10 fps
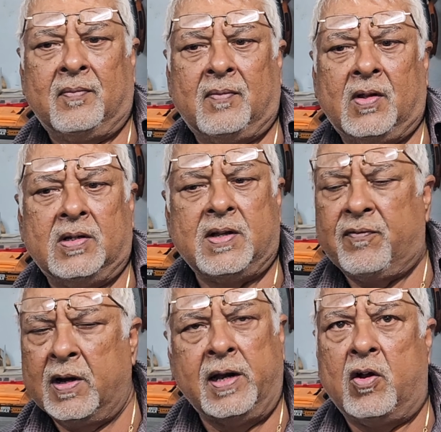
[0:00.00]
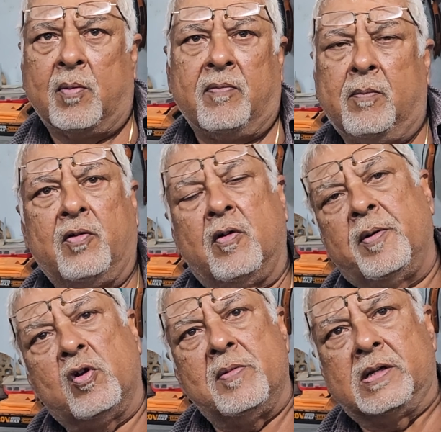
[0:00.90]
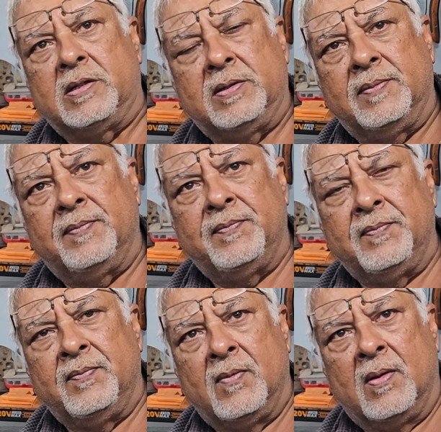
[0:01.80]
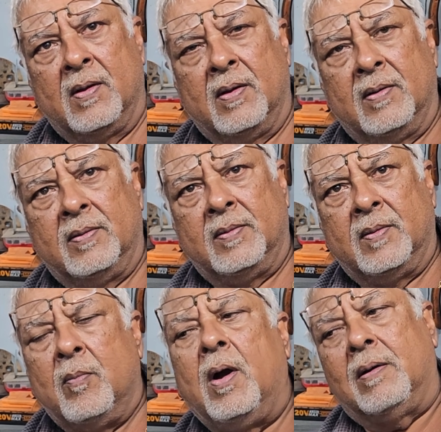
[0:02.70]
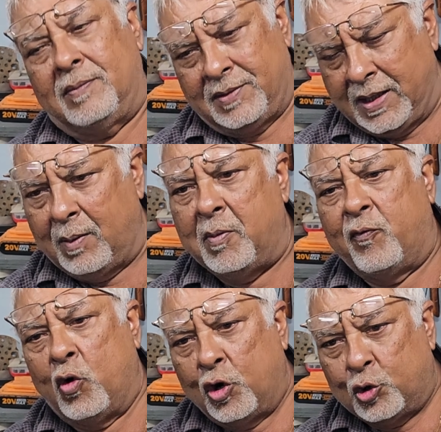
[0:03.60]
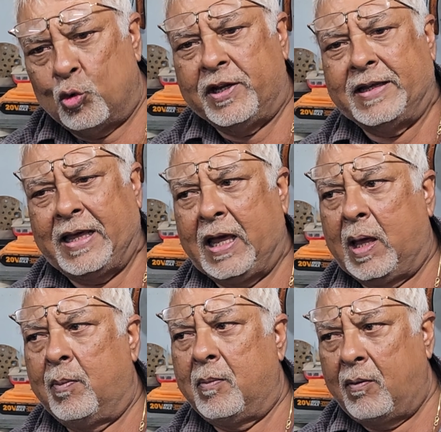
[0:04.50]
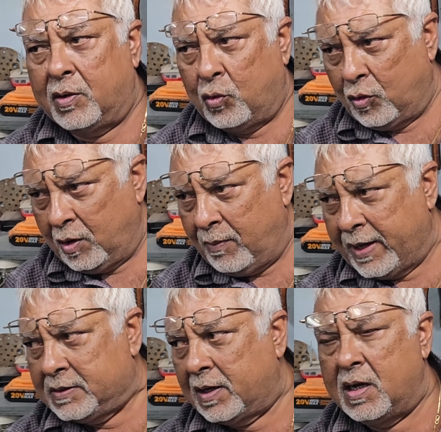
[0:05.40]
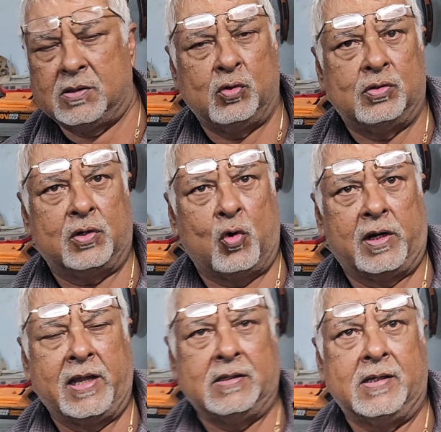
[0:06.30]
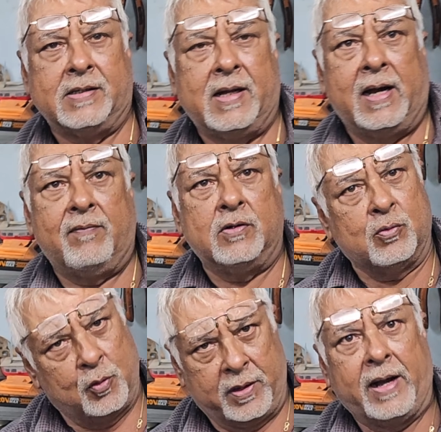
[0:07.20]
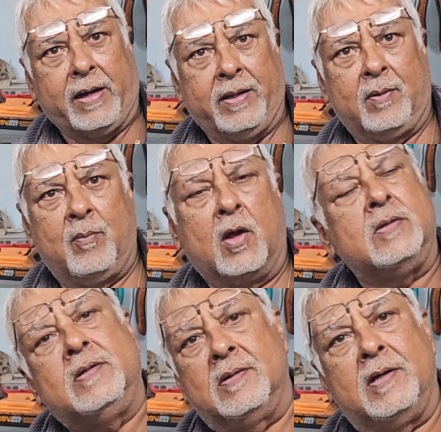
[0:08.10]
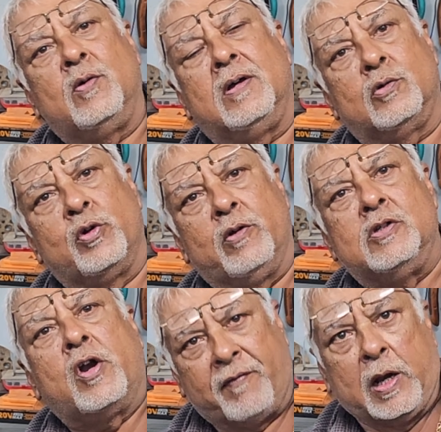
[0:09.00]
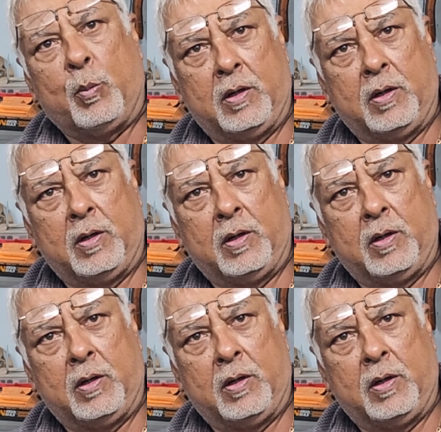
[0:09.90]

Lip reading: It's definitely not for petrol leaks. But see, before 2T came, our old bikes are all those, the Road King, this, that, we used to put that. Because 2T was not available.